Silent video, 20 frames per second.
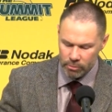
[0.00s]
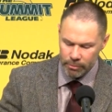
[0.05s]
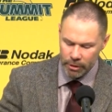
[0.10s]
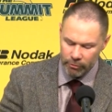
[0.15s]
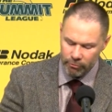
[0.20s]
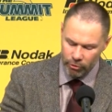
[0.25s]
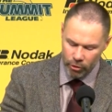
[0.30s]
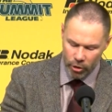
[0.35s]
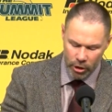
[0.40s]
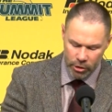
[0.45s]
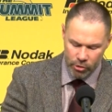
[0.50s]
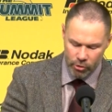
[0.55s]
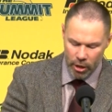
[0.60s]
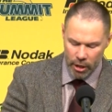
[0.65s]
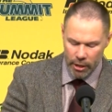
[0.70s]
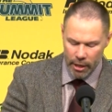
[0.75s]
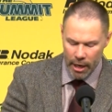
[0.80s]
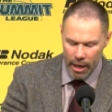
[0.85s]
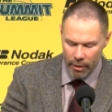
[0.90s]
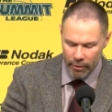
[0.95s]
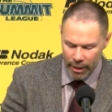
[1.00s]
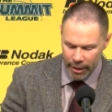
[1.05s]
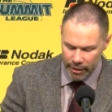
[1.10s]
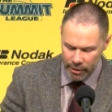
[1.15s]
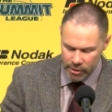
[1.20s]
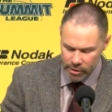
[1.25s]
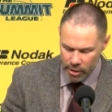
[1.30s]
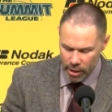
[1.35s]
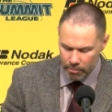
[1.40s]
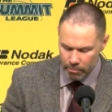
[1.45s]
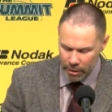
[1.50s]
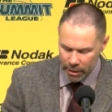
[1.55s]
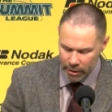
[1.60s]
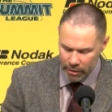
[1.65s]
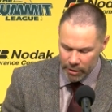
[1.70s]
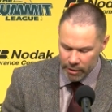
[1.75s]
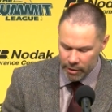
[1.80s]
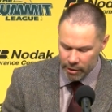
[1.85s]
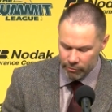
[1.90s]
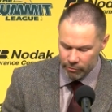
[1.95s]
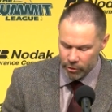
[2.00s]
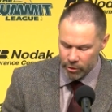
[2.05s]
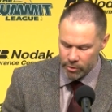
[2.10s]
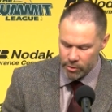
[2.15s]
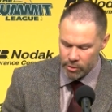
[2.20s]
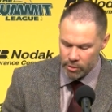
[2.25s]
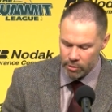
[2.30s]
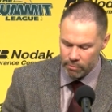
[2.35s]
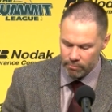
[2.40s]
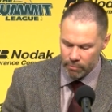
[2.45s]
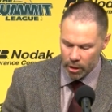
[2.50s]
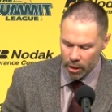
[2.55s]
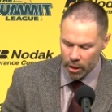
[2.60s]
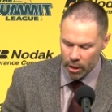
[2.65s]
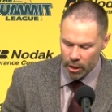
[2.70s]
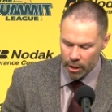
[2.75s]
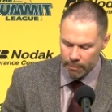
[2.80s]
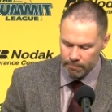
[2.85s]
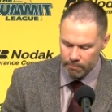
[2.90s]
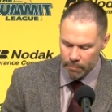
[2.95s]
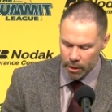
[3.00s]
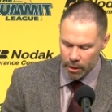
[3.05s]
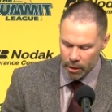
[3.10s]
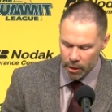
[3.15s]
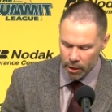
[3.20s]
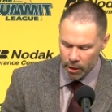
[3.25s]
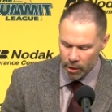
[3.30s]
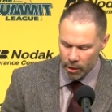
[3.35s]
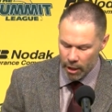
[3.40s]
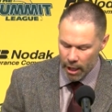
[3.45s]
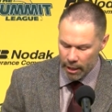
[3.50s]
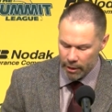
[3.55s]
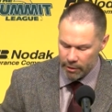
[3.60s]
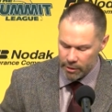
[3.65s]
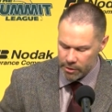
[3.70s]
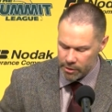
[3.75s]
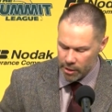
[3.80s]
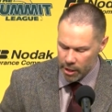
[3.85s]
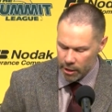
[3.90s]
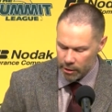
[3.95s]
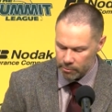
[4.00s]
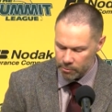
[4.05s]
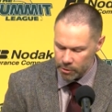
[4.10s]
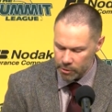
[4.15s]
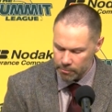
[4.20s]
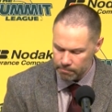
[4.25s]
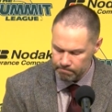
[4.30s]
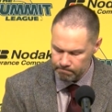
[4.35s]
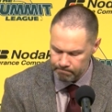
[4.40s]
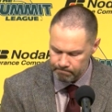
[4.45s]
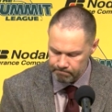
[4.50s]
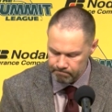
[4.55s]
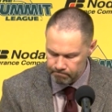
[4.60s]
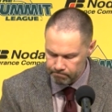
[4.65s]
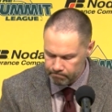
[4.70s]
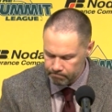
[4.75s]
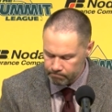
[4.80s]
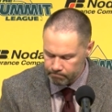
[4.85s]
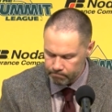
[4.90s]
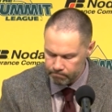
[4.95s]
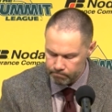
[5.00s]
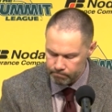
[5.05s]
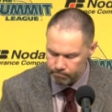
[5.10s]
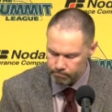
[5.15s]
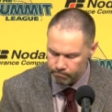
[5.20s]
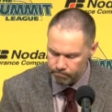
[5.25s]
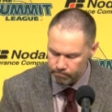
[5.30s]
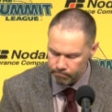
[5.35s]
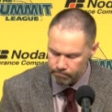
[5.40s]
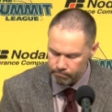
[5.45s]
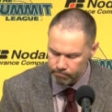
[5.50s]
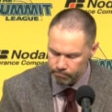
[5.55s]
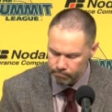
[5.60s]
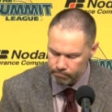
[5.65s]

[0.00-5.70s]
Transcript: I mean, for us right now, that ends up being the difference uh, in, in, a lot of these games. Hold on, Heaven.